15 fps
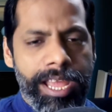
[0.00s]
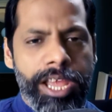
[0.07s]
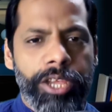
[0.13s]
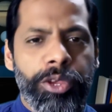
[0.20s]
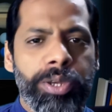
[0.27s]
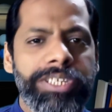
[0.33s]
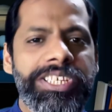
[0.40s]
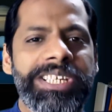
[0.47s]

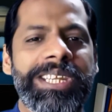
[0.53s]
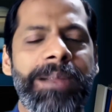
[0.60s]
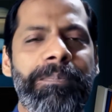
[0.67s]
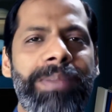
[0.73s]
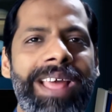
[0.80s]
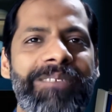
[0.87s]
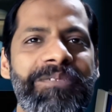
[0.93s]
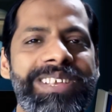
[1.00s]
Your GTM
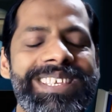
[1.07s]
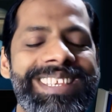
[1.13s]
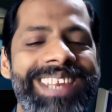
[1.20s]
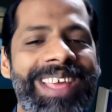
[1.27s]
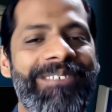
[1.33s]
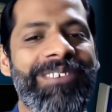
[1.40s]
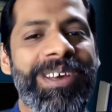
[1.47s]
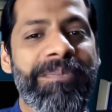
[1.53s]
plan was
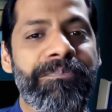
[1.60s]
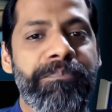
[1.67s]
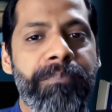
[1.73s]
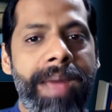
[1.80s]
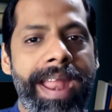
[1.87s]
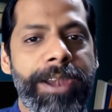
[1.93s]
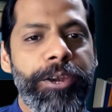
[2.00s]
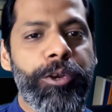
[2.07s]
never
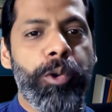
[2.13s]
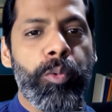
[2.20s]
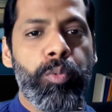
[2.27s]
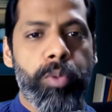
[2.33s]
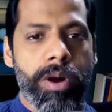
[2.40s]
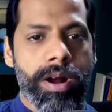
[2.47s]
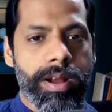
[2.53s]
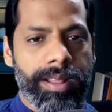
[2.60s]
meant to
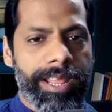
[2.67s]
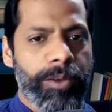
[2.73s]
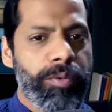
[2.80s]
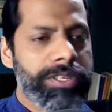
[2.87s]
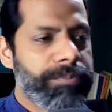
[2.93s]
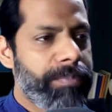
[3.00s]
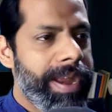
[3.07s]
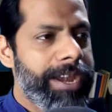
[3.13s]
work. It
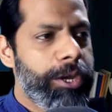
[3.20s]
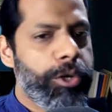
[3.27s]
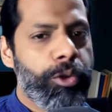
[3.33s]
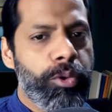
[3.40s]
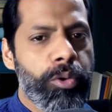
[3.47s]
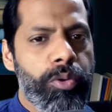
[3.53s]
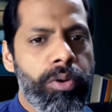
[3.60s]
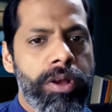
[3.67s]
was meant
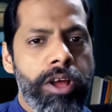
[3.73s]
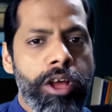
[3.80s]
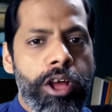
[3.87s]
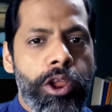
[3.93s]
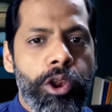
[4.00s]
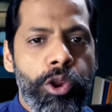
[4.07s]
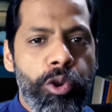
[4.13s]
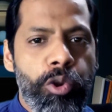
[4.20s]
to
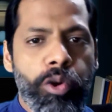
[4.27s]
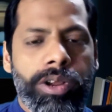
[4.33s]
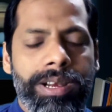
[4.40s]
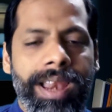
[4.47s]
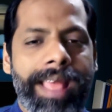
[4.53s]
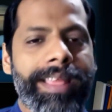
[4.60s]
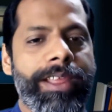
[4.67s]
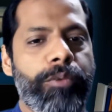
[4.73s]
look
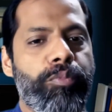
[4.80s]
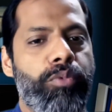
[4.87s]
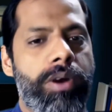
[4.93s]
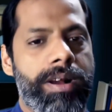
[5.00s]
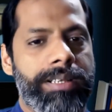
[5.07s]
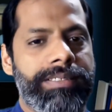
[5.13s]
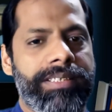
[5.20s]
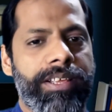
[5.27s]
like it
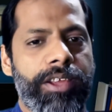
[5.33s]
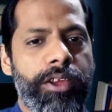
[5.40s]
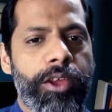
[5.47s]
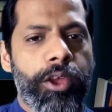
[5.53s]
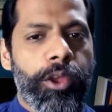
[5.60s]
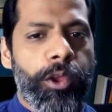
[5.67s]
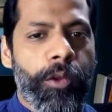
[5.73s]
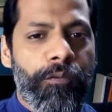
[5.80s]
worked.
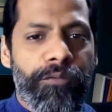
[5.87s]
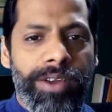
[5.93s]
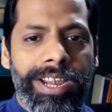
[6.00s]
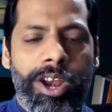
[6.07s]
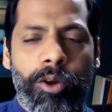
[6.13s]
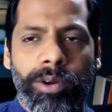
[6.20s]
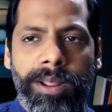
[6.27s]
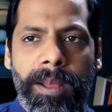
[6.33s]
You
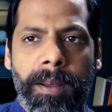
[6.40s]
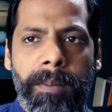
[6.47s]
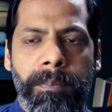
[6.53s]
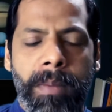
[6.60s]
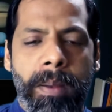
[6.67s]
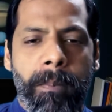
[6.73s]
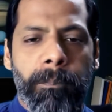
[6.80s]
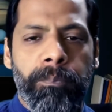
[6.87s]
filled out
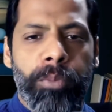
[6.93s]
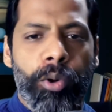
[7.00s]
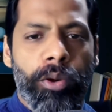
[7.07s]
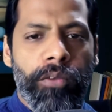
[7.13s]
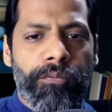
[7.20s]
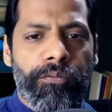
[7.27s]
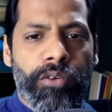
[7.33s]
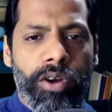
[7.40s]
a
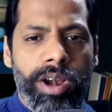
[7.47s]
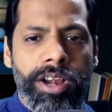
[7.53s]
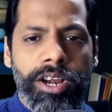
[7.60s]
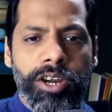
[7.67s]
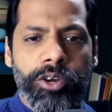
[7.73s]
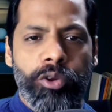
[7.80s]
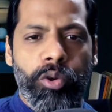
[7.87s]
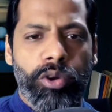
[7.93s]

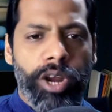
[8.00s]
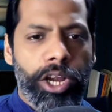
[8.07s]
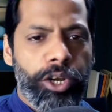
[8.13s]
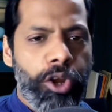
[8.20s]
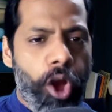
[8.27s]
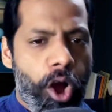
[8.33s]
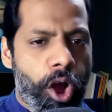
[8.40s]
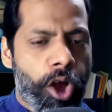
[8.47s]
beautiful Google
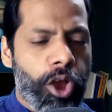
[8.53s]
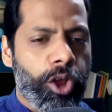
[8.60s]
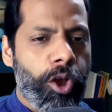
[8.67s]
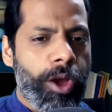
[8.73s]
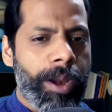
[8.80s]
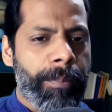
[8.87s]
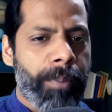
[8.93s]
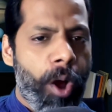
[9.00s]
Doc
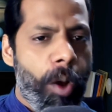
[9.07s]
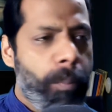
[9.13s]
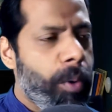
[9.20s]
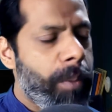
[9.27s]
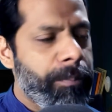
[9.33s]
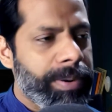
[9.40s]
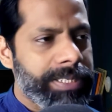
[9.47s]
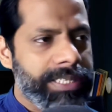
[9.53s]
or a
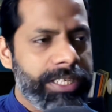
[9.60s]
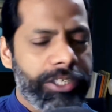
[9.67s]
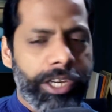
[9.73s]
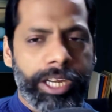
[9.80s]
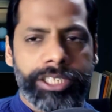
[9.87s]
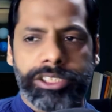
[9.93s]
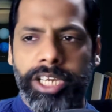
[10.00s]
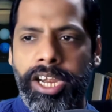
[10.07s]
PowerPoint
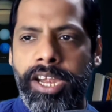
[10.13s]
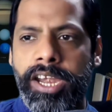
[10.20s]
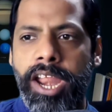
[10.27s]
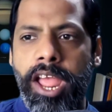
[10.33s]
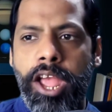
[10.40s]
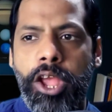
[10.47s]
presentation.